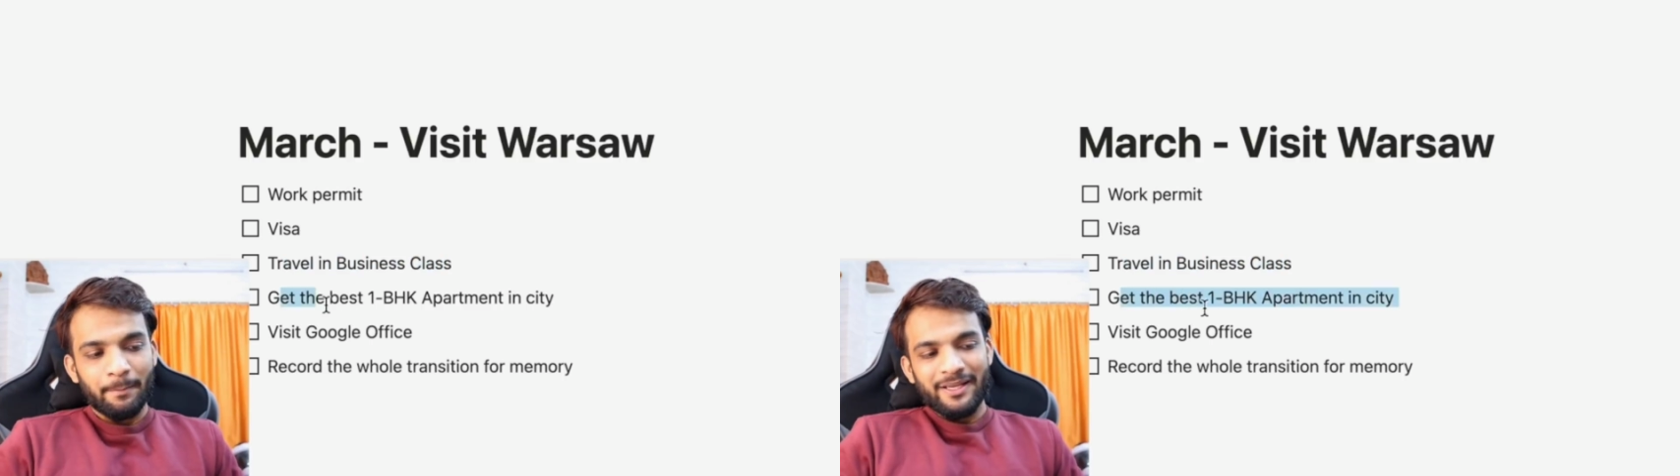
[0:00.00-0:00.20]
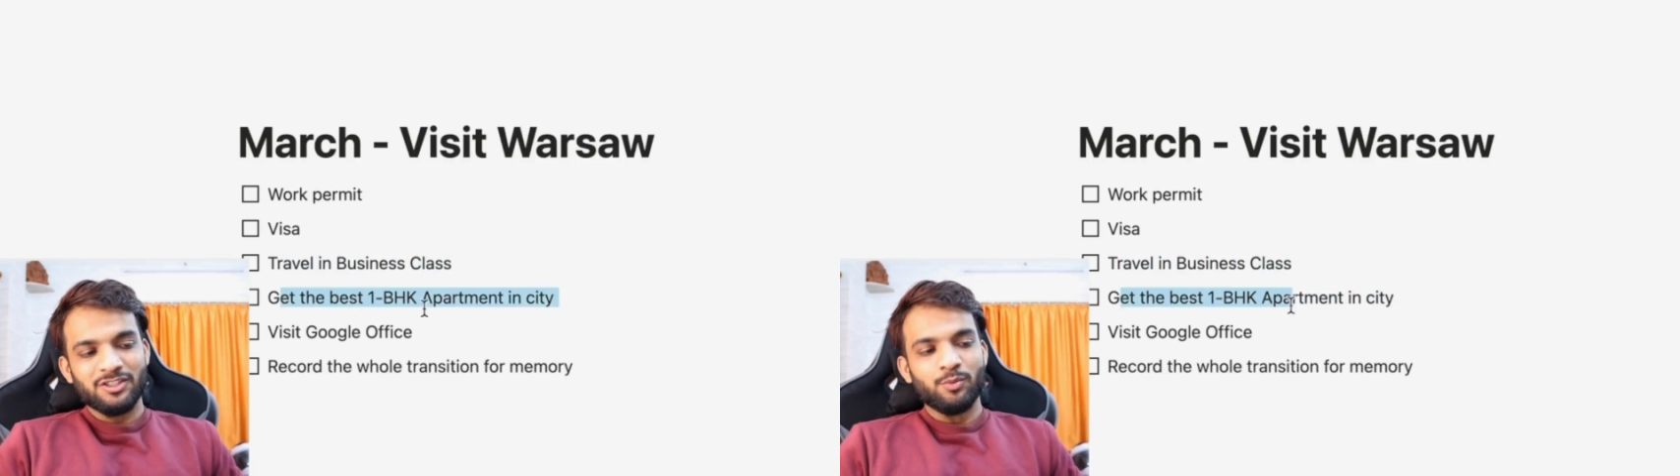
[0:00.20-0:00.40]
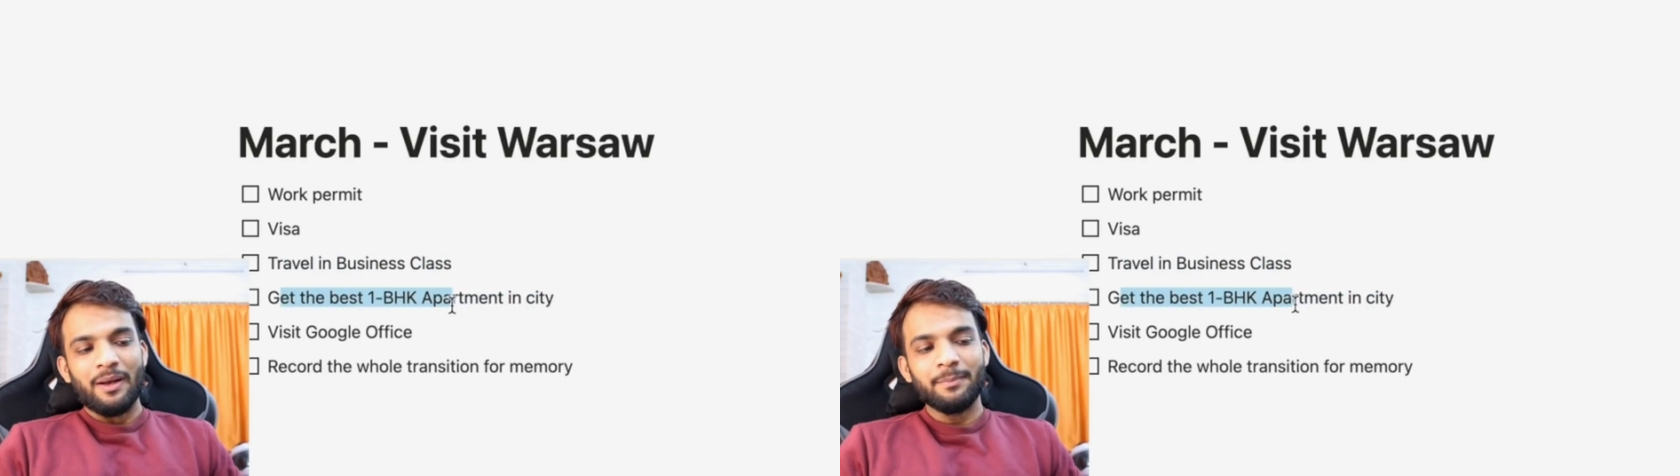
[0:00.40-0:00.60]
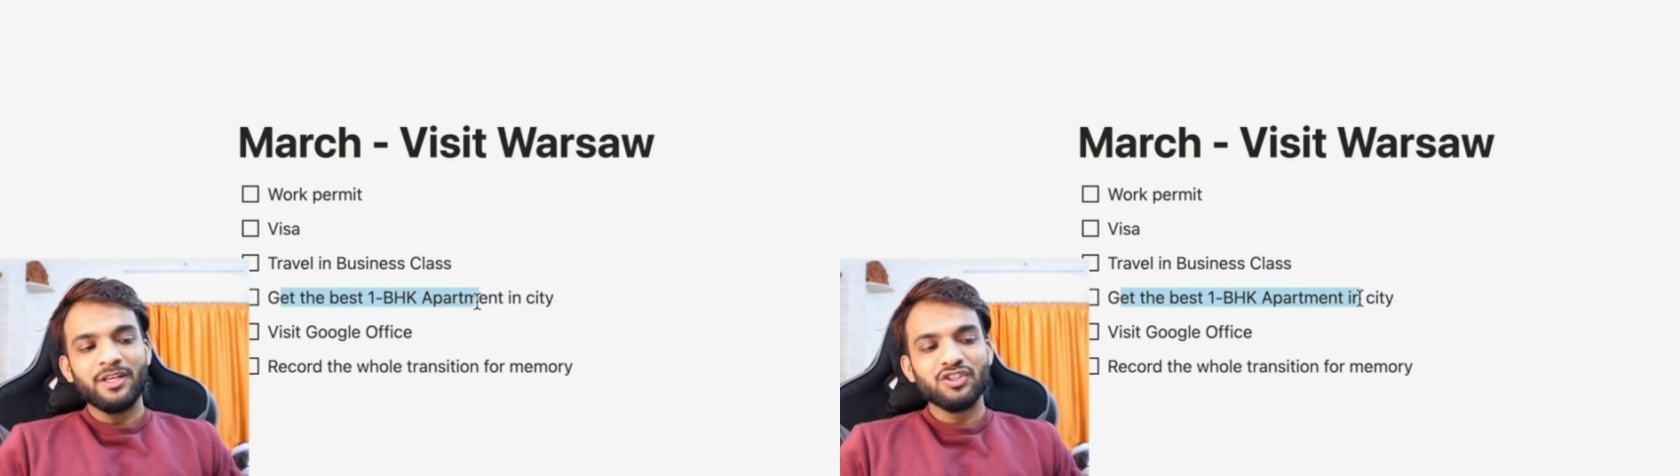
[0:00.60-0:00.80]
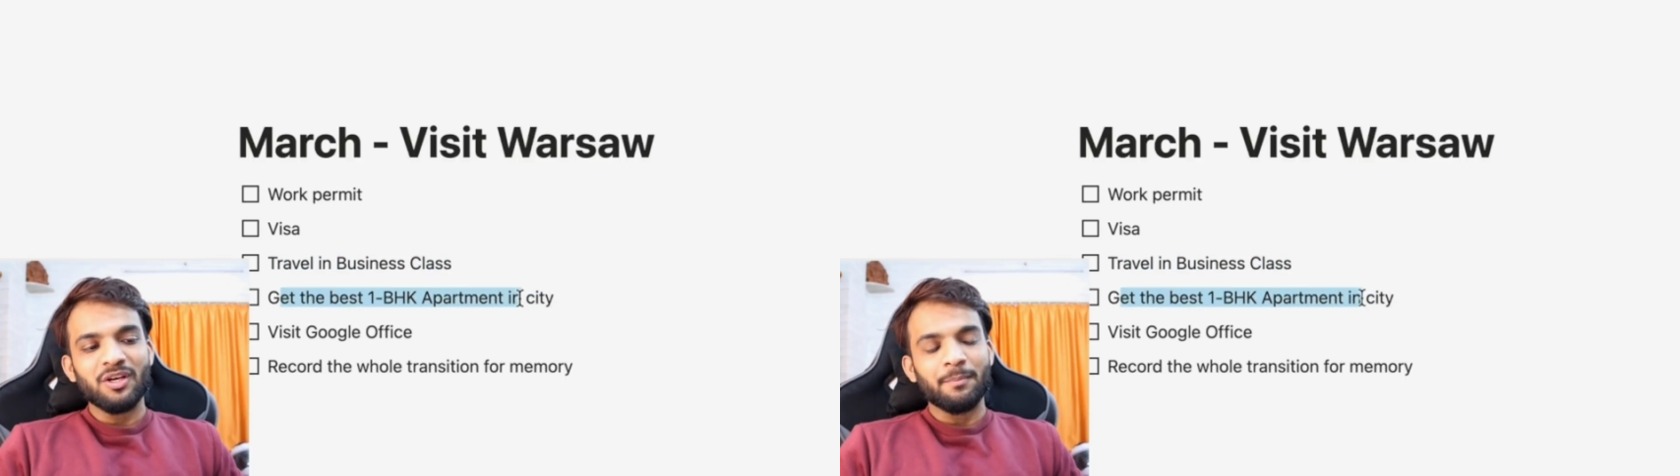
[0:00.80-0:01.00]
the best 1
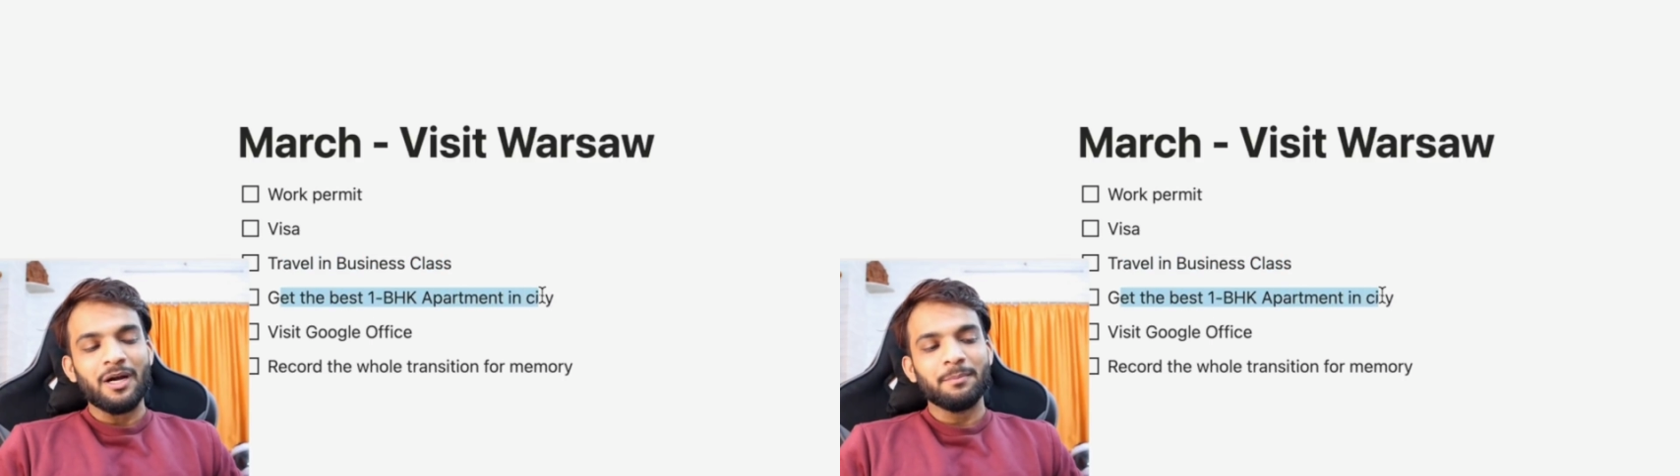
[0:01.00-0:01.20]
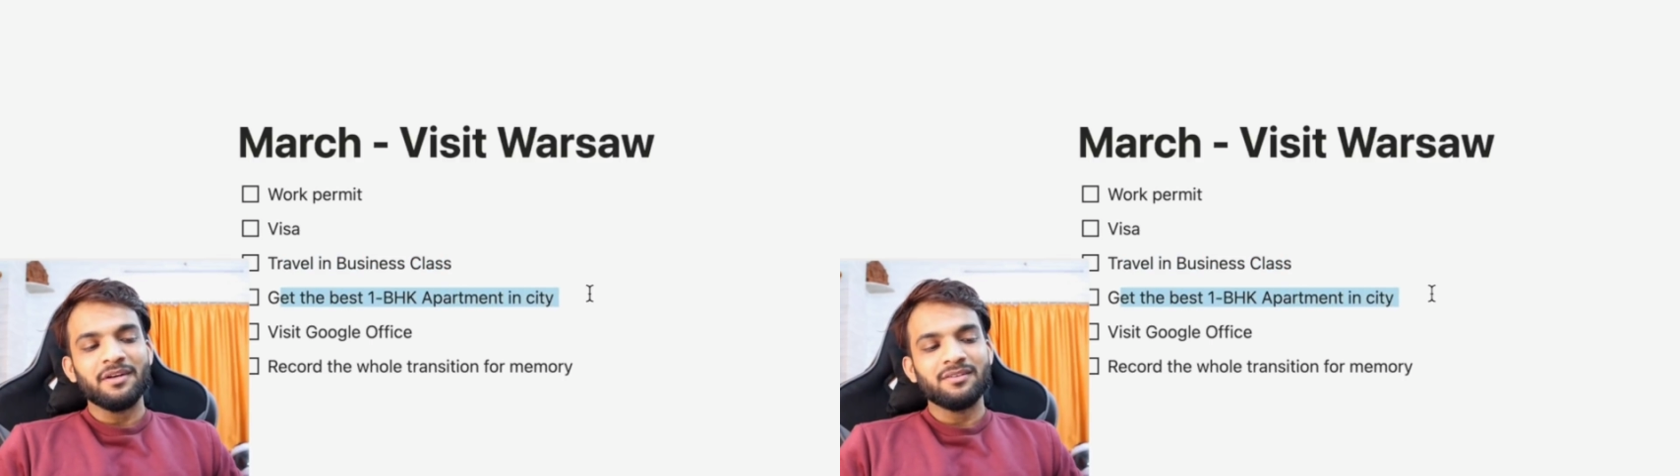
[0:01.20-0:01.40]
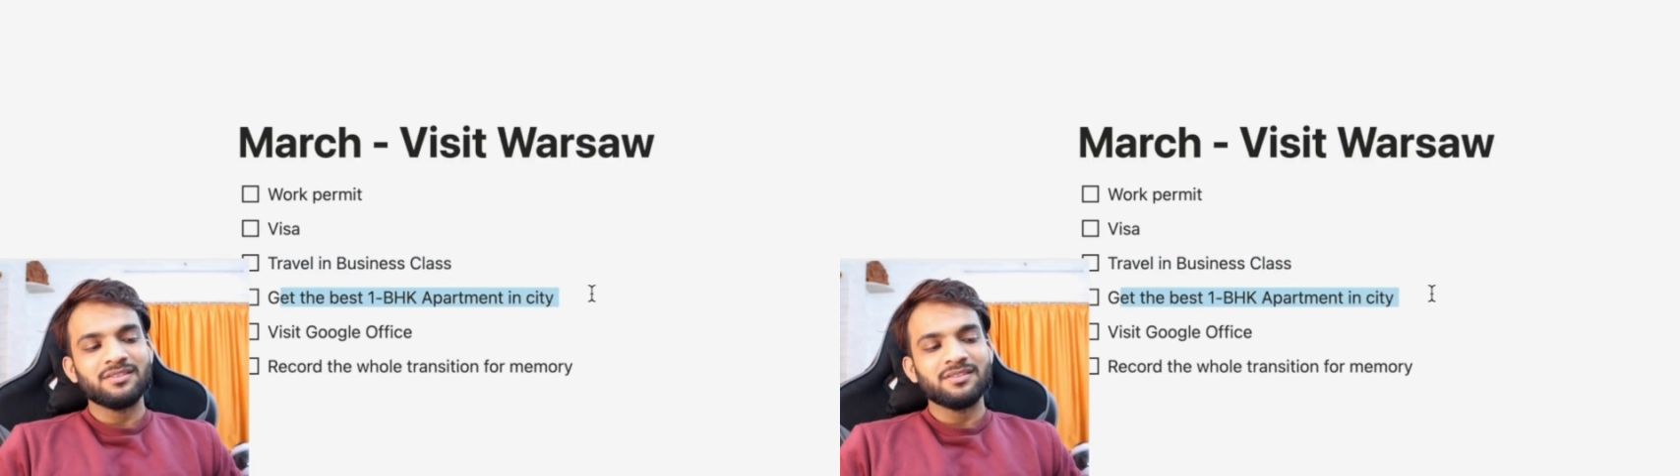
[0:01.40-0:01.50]
BHK apartment